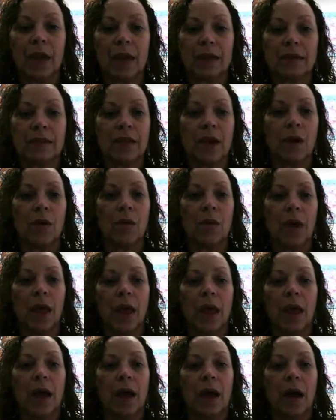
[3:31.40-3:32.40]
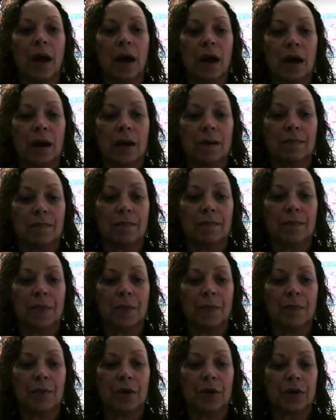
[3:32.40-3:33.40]
So
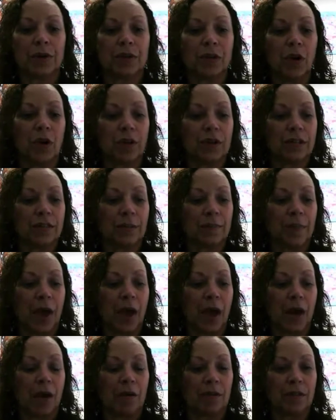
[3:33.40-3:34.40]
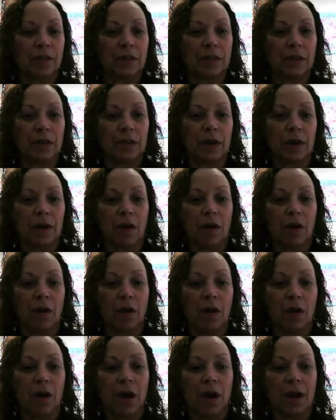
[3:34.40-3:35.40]
the book talks about
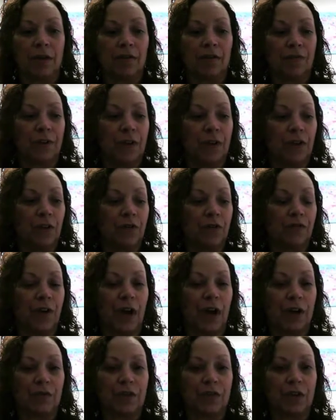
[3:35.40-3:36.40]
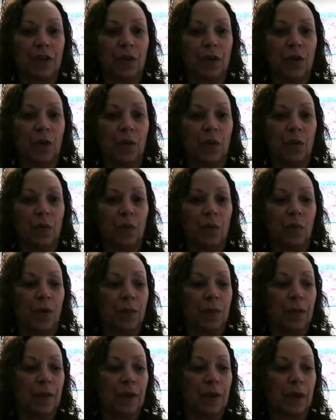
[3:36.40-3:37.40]
on Figure 5.2
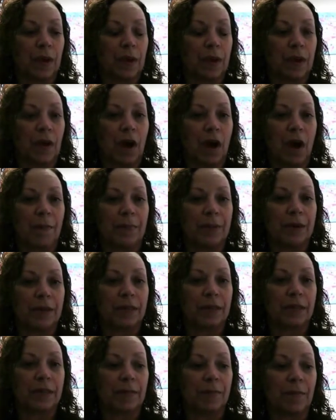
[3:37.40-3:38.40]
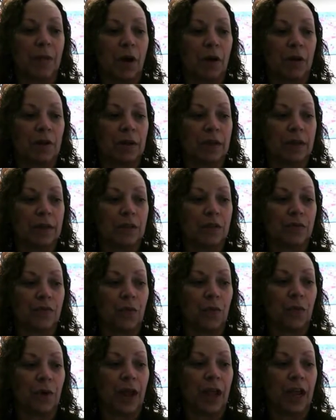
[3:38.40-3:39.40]
what the competency model is
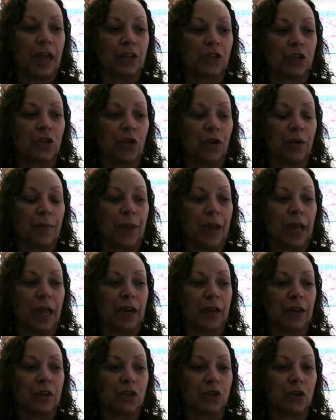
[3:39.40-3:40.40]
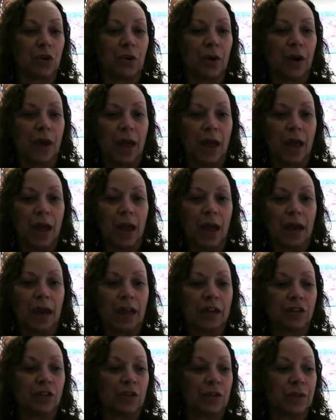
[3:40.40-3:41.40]
for an HR manager. And
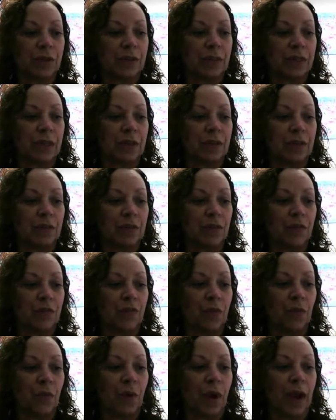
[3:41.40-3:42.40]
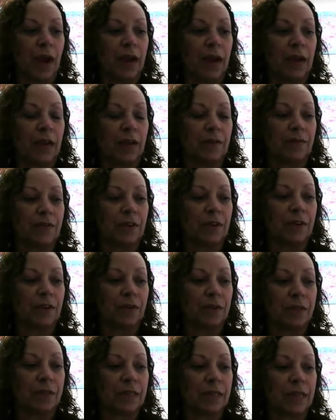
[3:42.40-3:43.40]
as you can see, there's a variety of
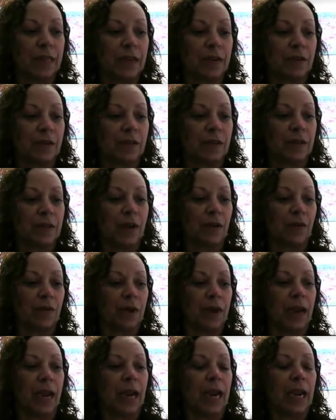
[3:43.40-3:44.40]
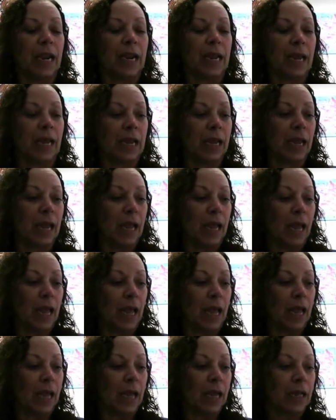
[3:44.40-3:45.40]
different skills that are needed,
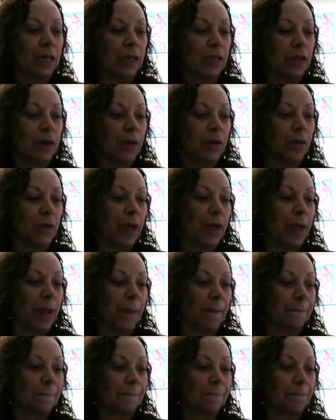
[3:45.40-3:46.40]
including